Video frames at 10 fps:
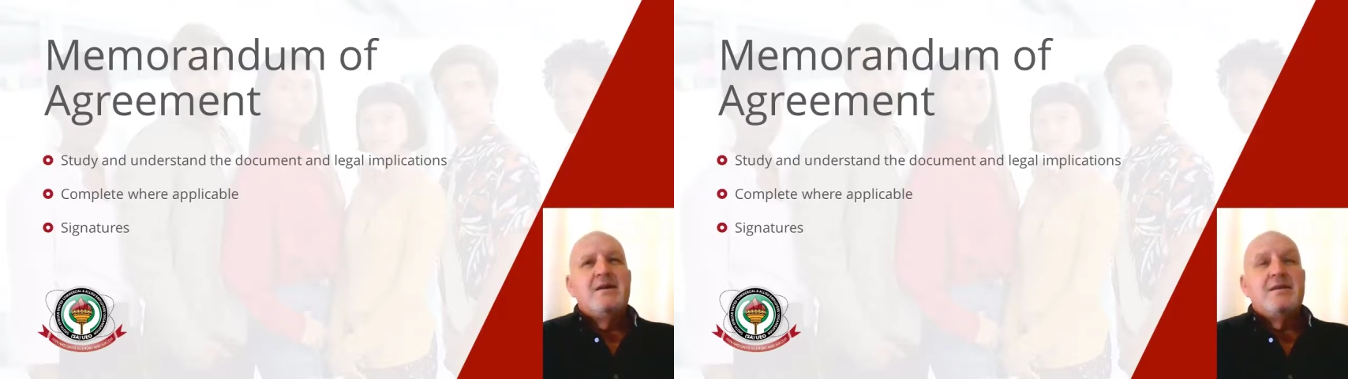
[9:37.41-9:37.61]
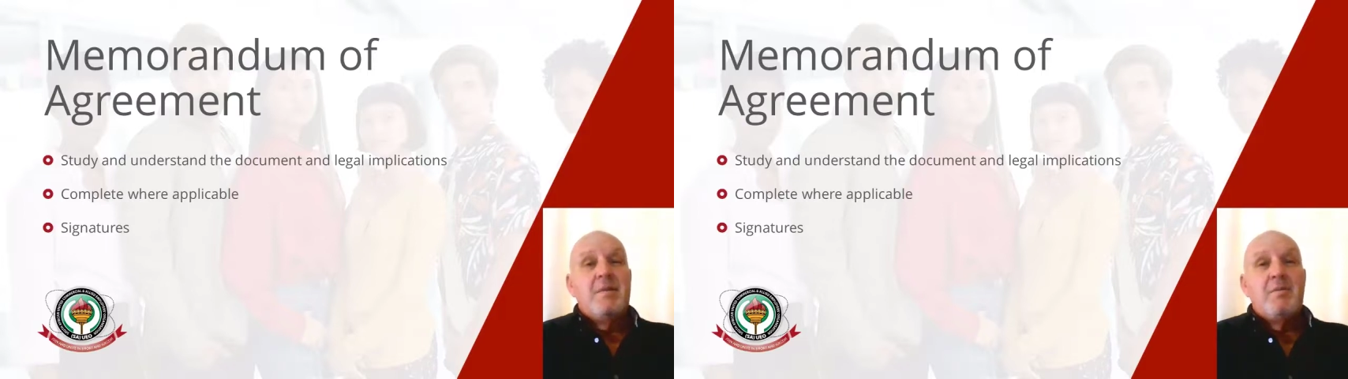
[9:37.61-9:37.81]

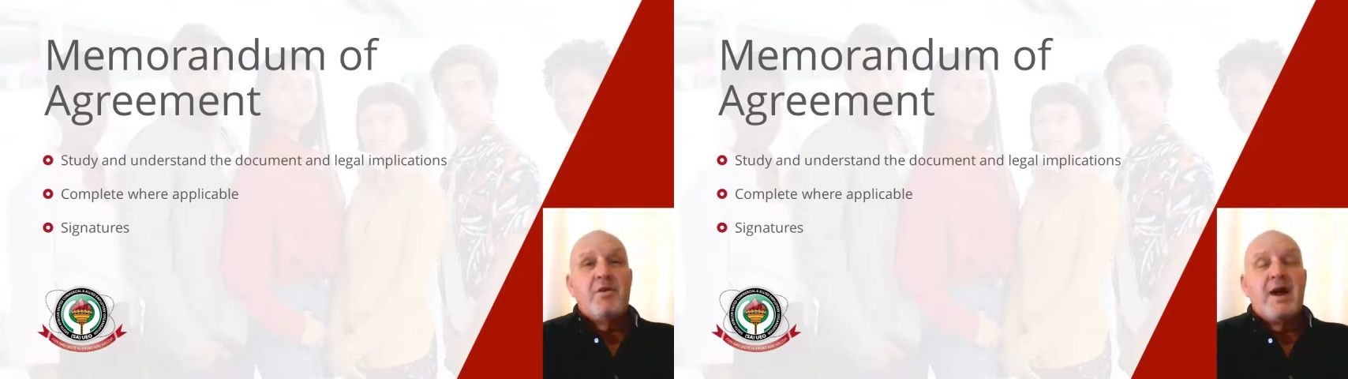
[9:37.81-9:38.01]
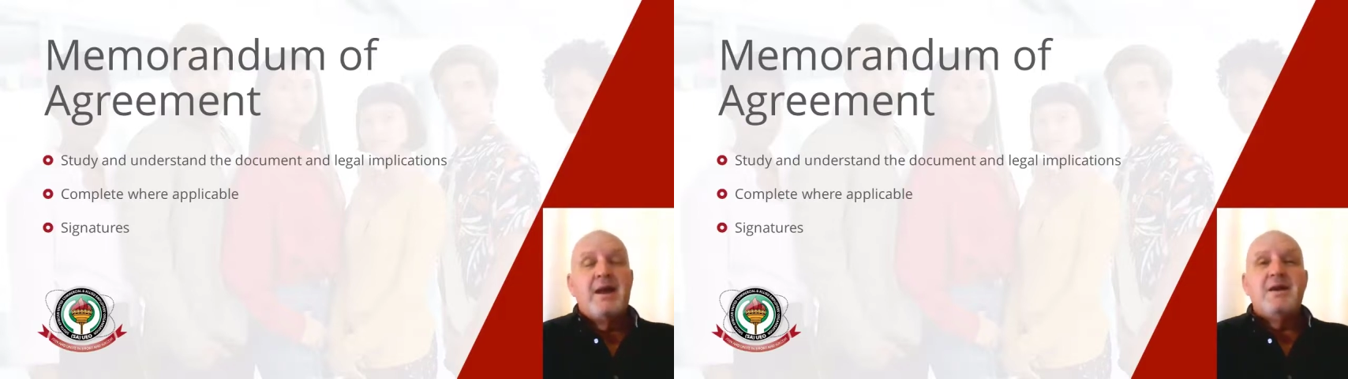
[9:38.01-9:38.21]
the
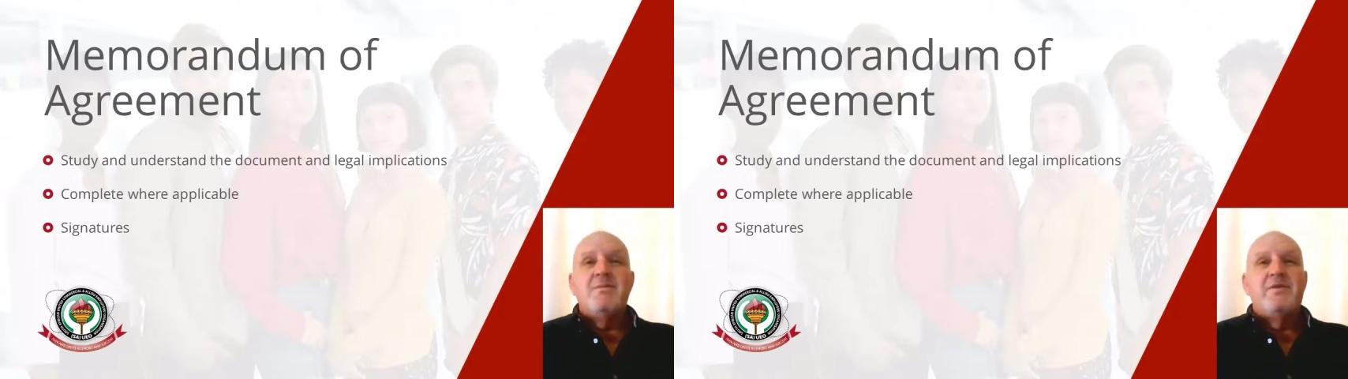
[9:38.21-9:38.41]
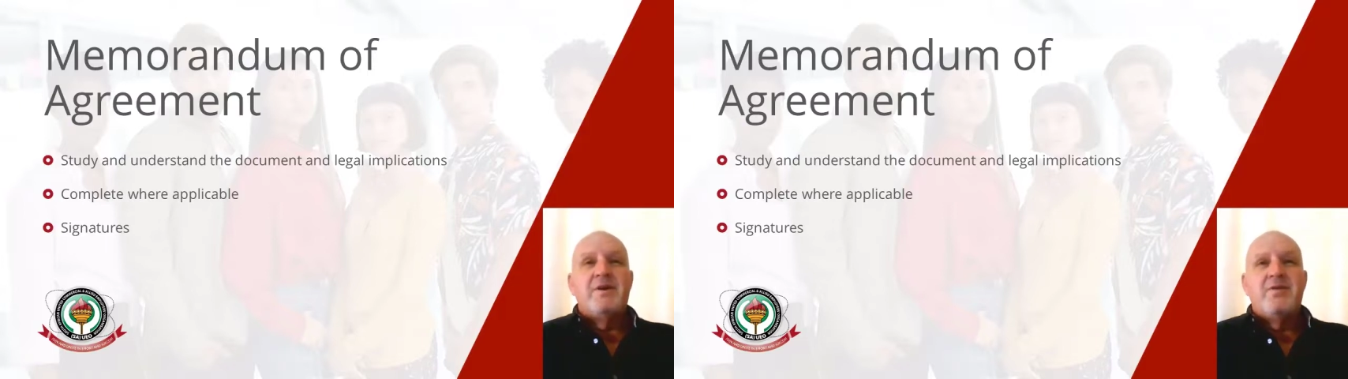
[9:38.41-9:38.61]
Memorandum
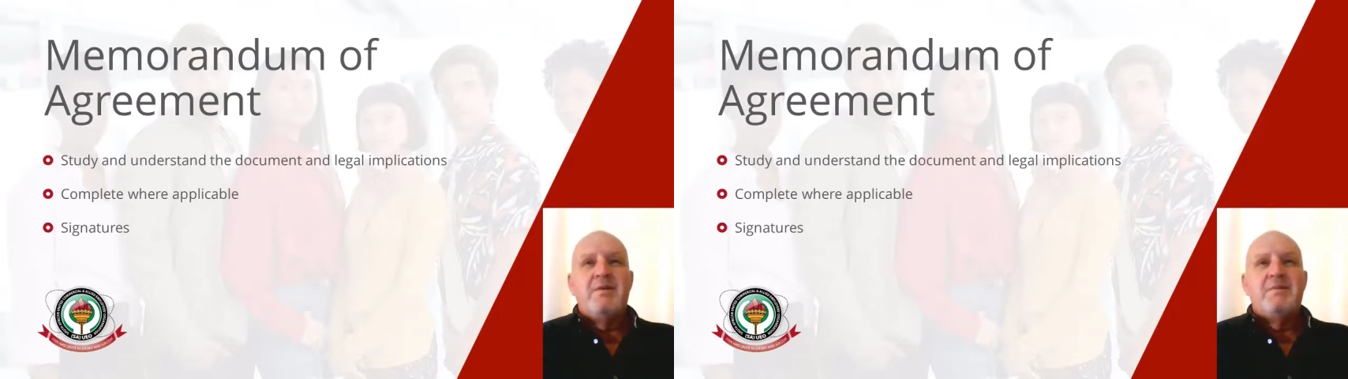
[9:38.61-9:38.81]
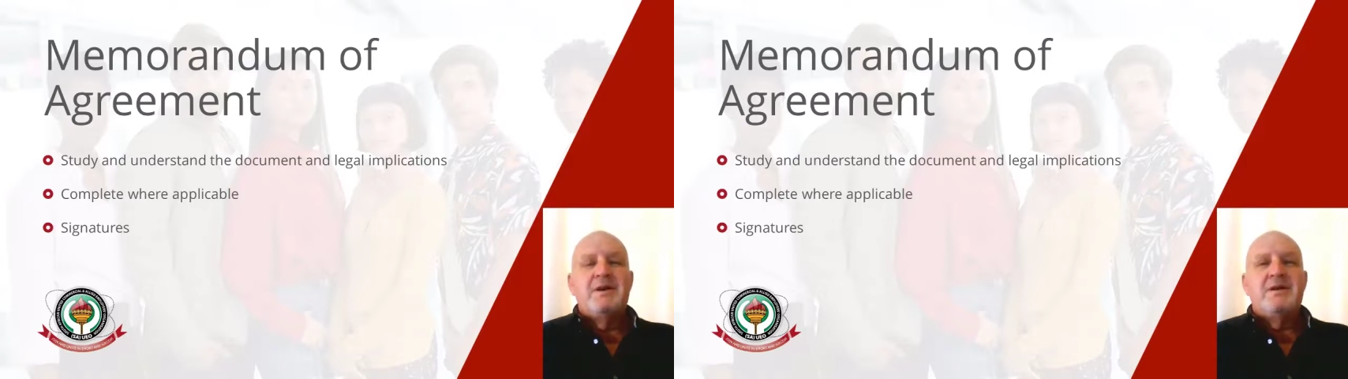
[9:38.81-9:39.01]
of
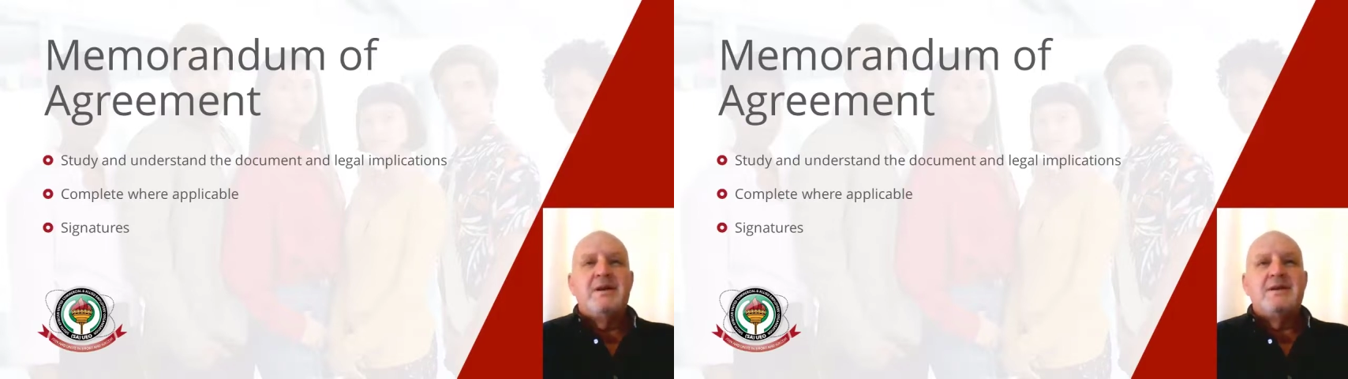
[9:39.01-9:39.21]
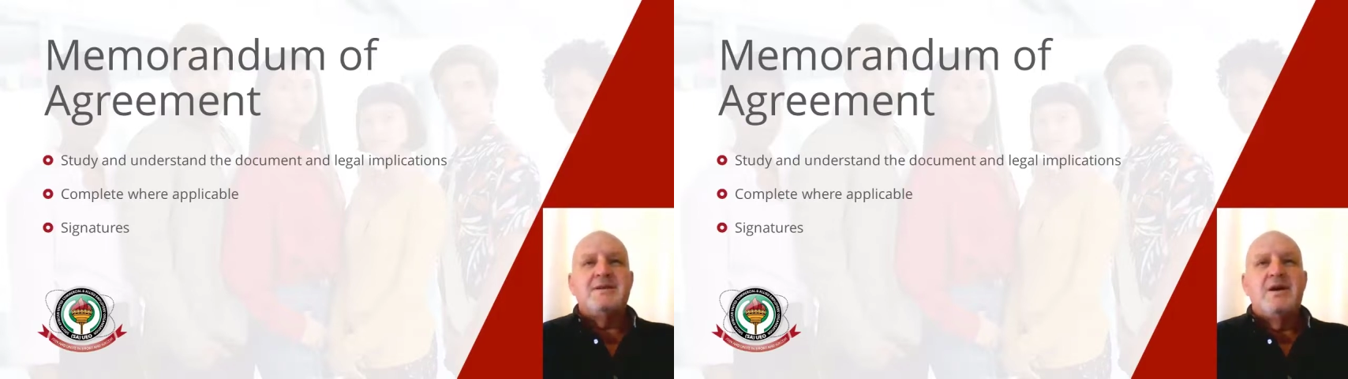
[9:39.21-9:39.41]
Agreement
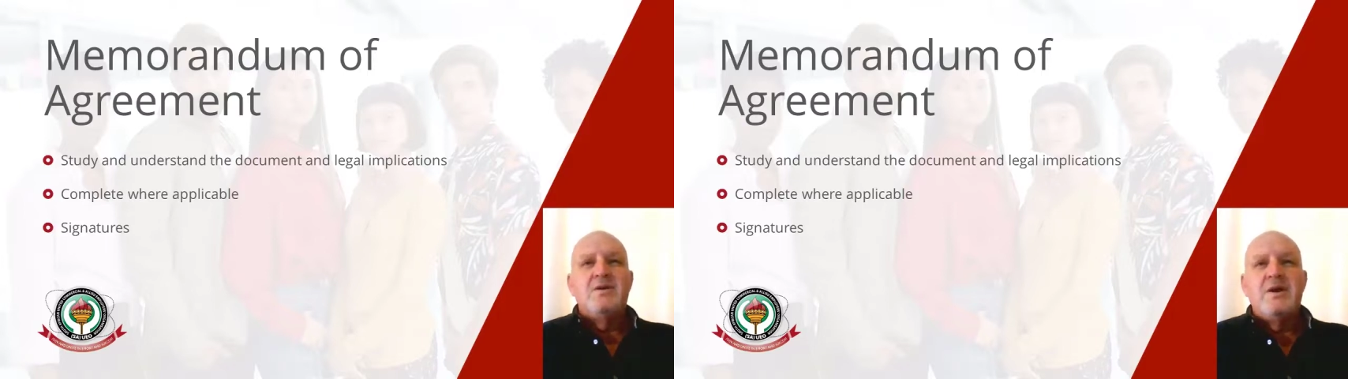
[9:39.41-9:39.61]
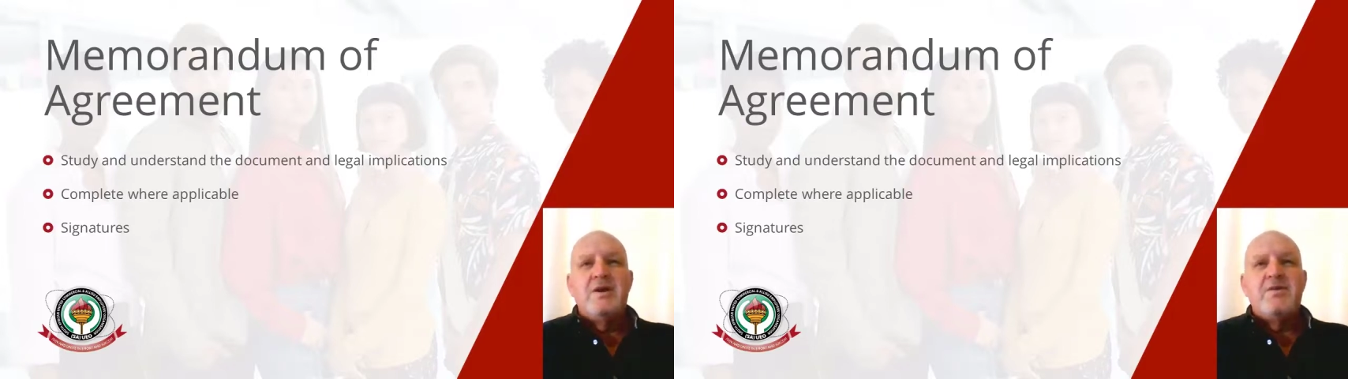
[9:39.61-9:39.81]
is
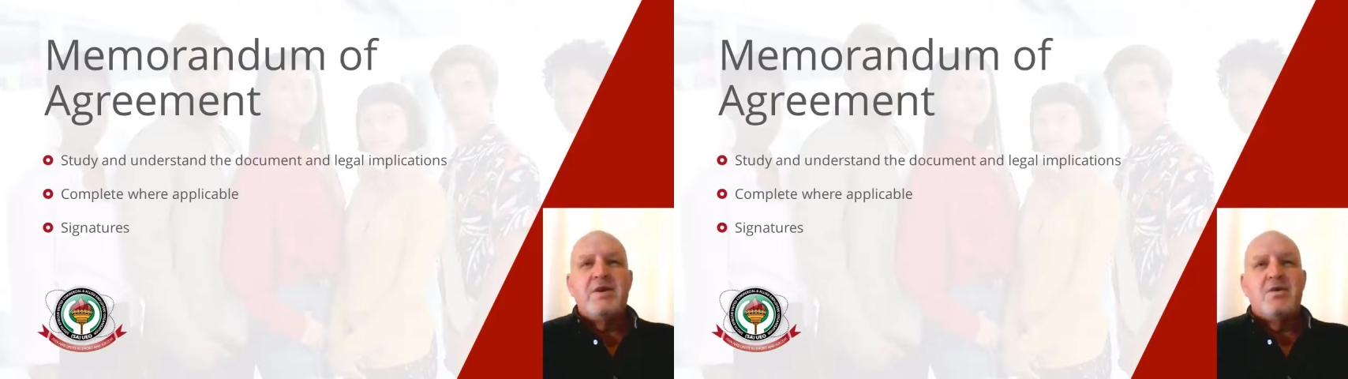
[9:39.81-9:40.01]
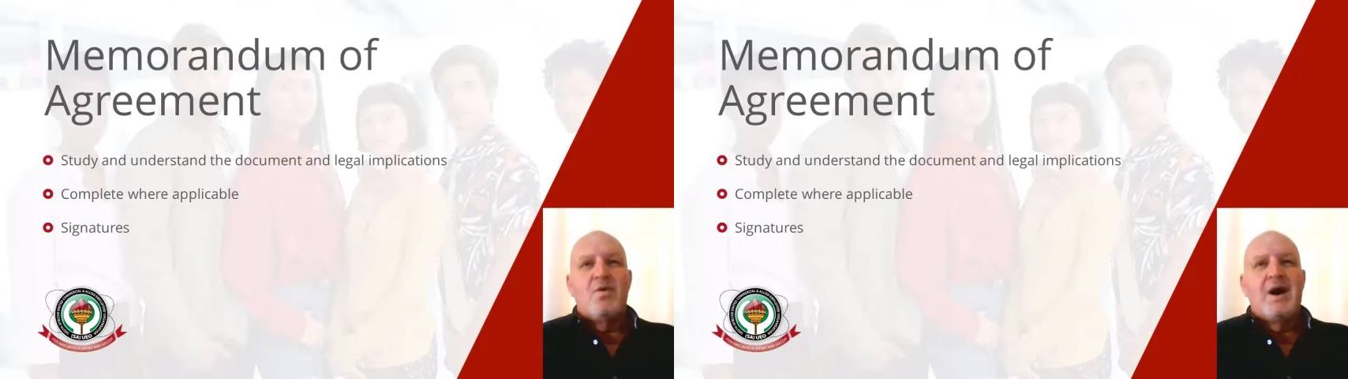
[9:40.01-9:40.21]
only
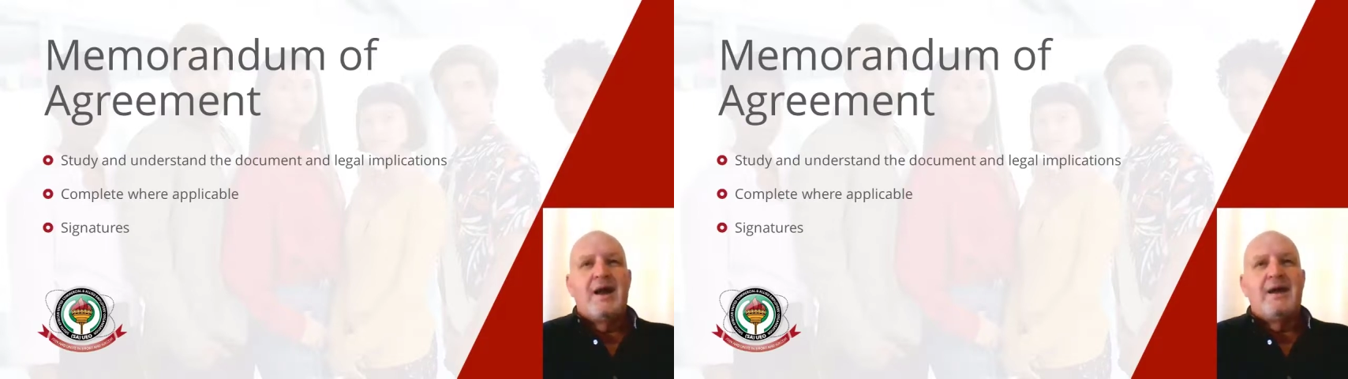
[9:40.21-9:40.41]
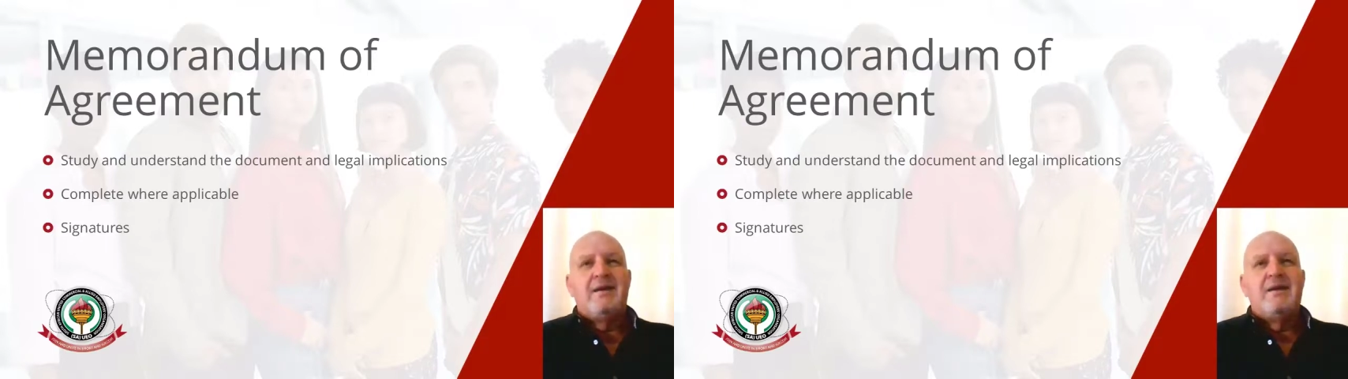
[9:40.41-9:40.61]

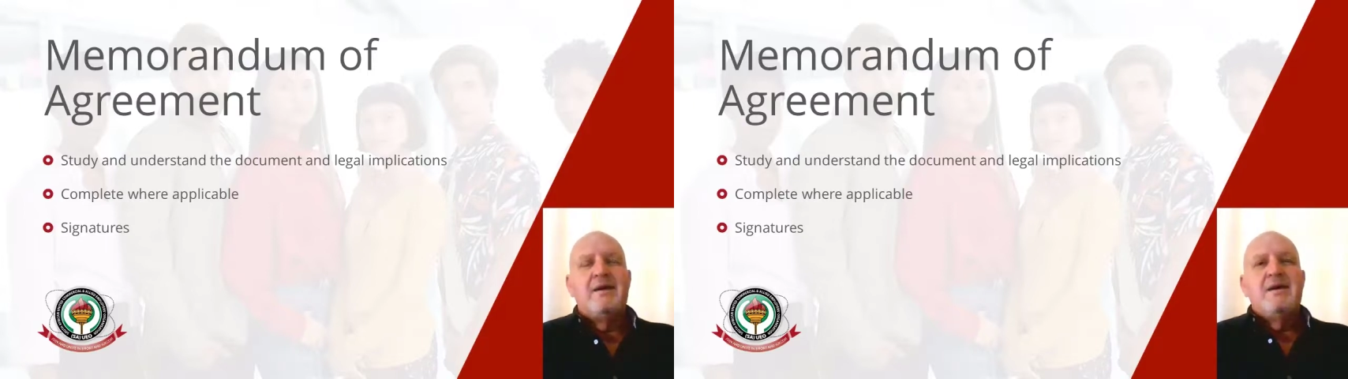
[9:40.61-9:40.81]
required